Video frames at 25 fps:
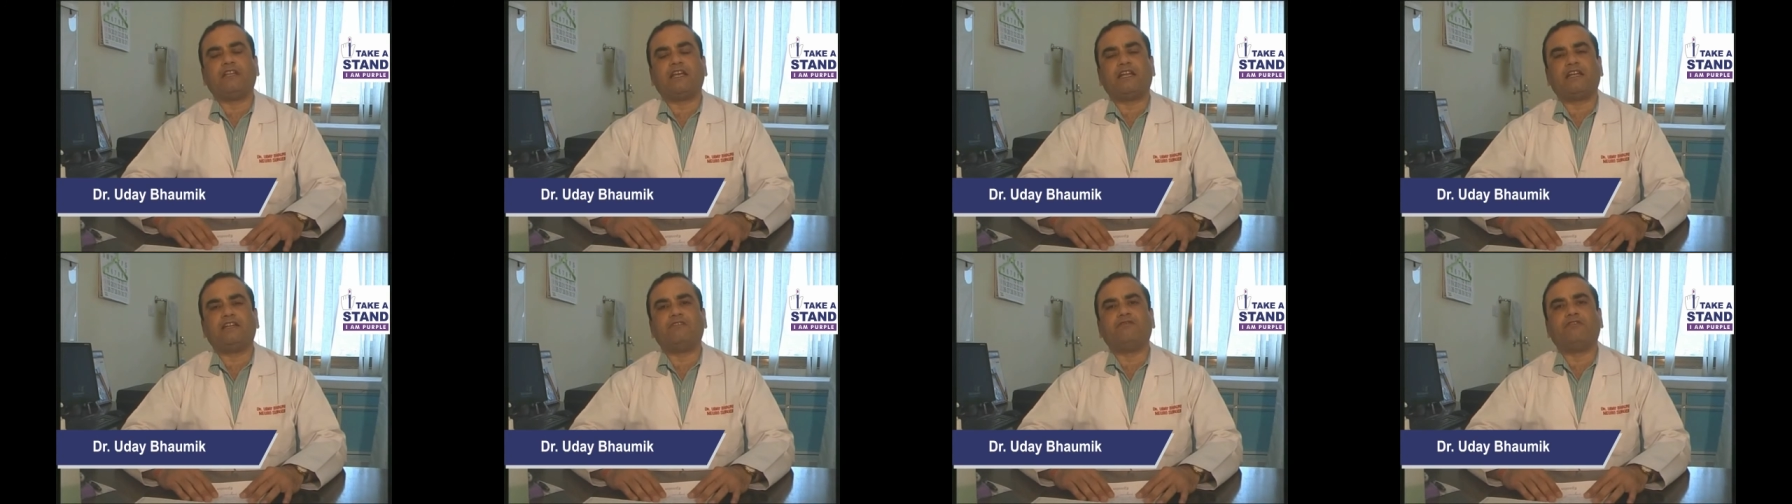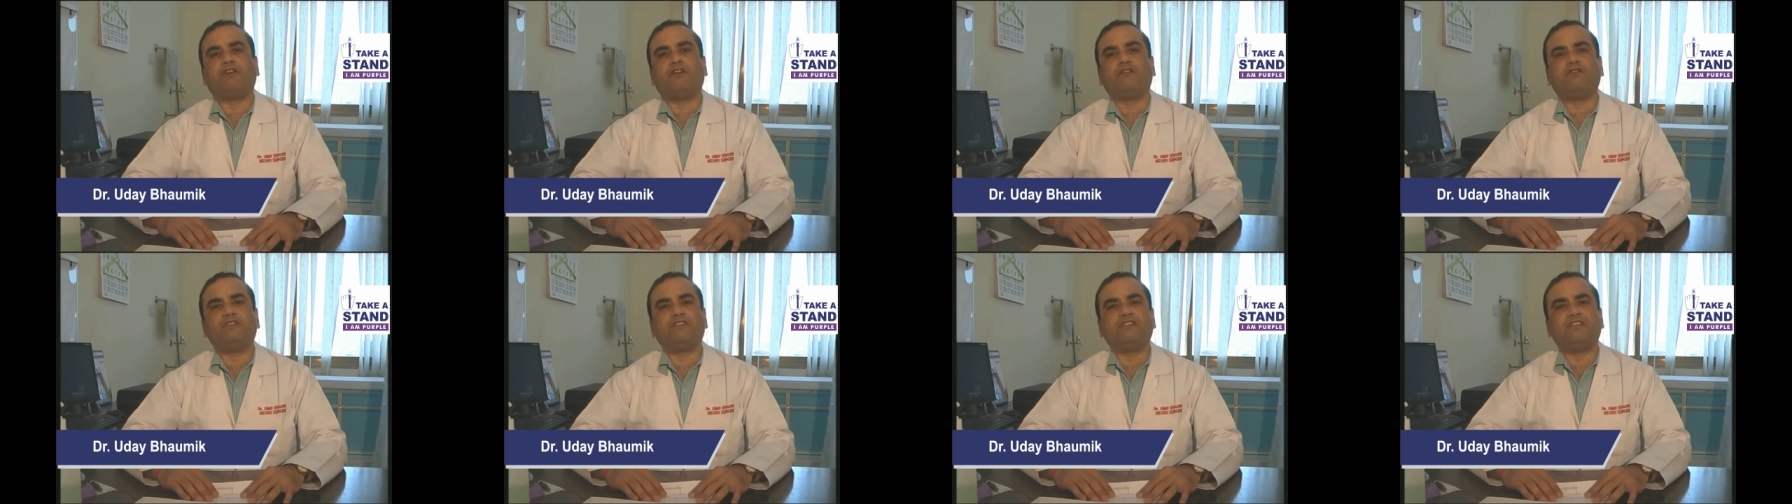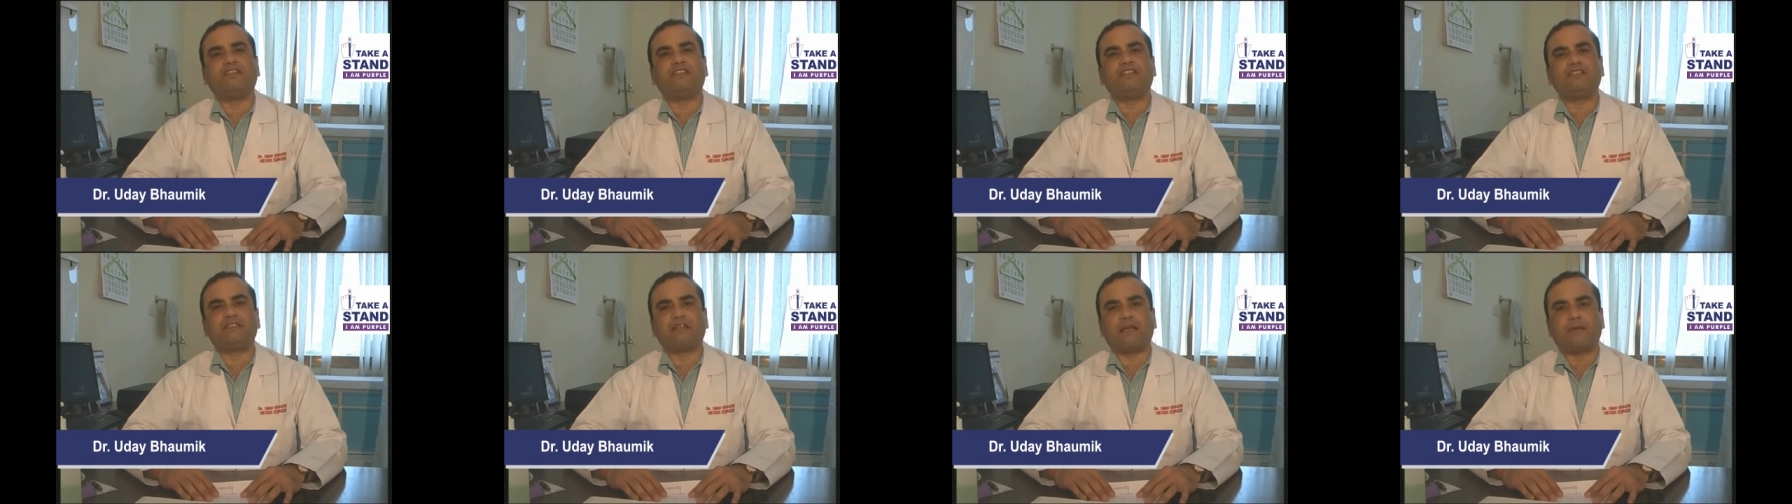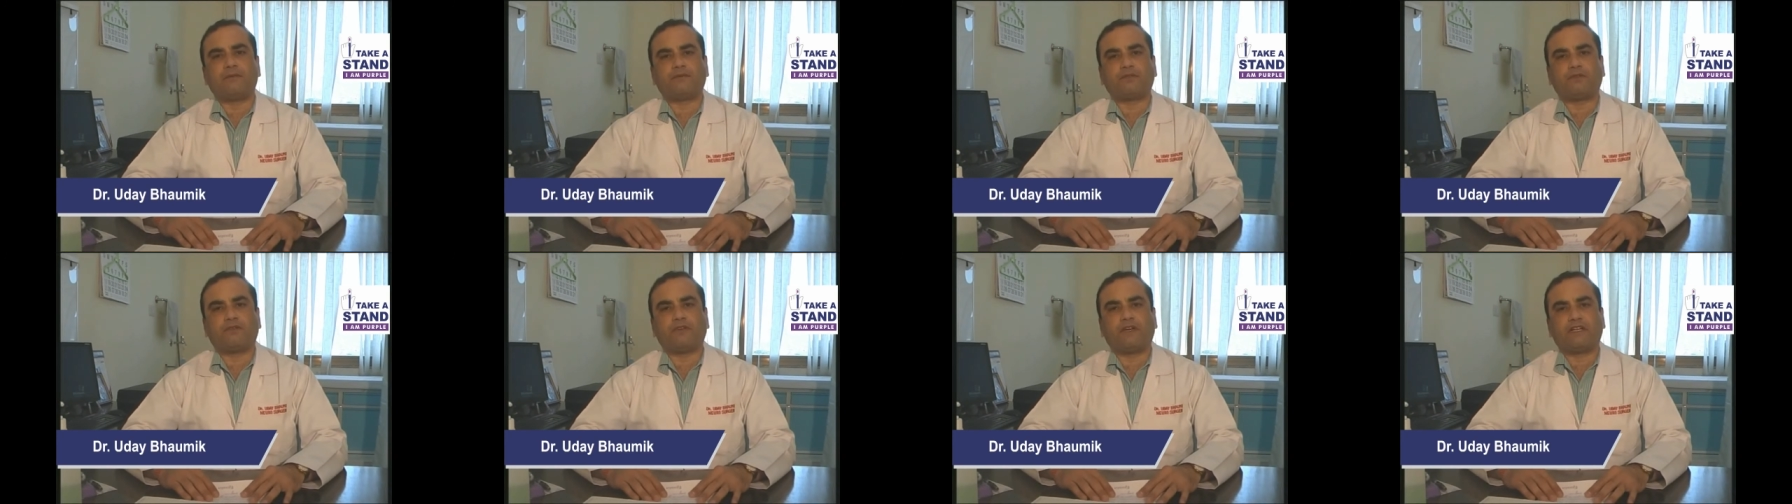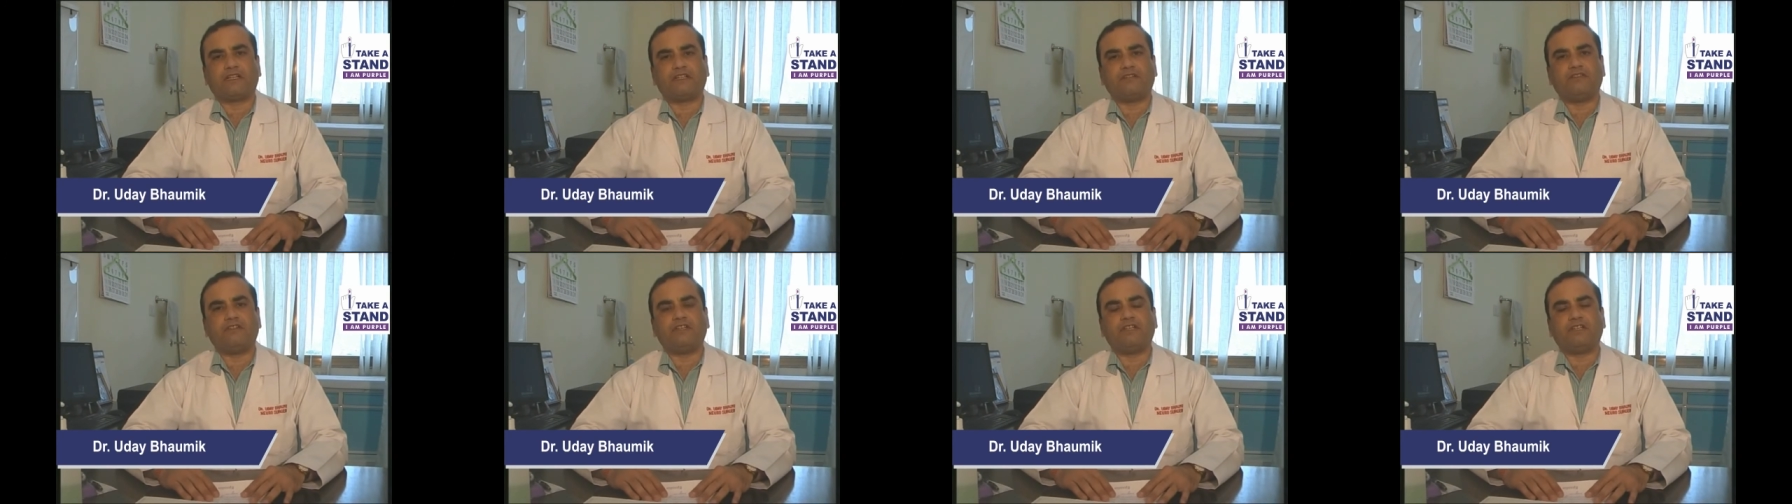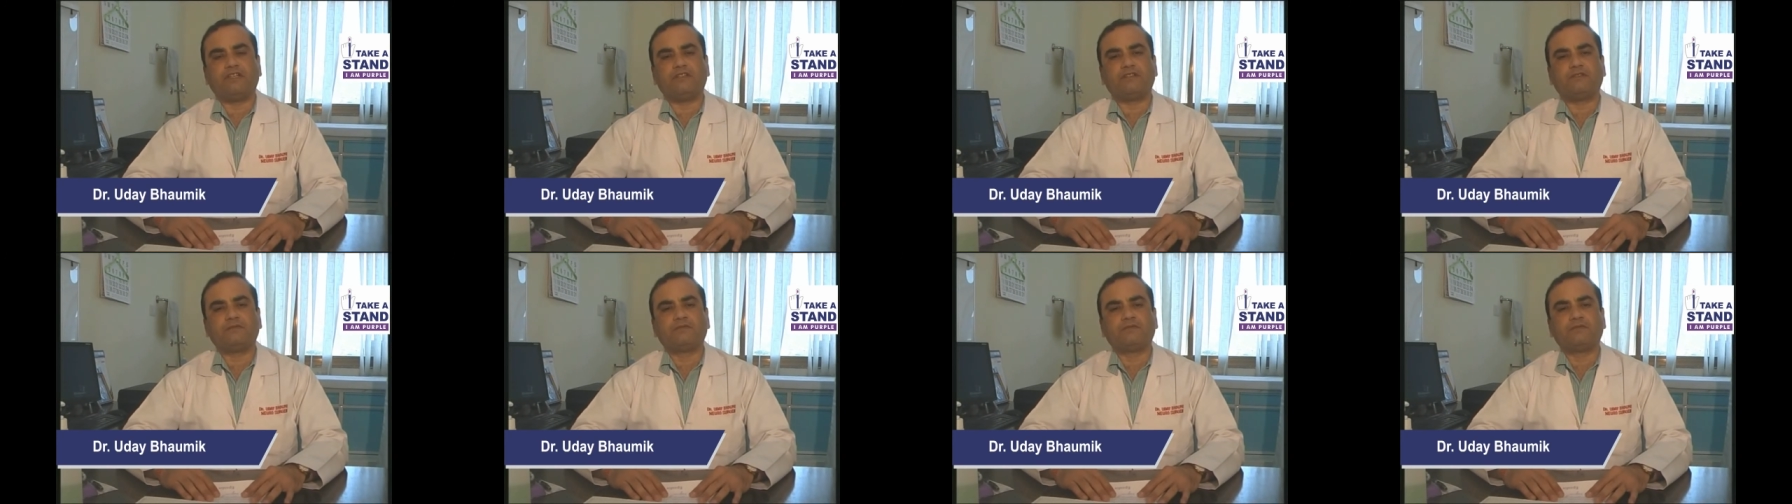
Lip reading: They are involved with these types of activities,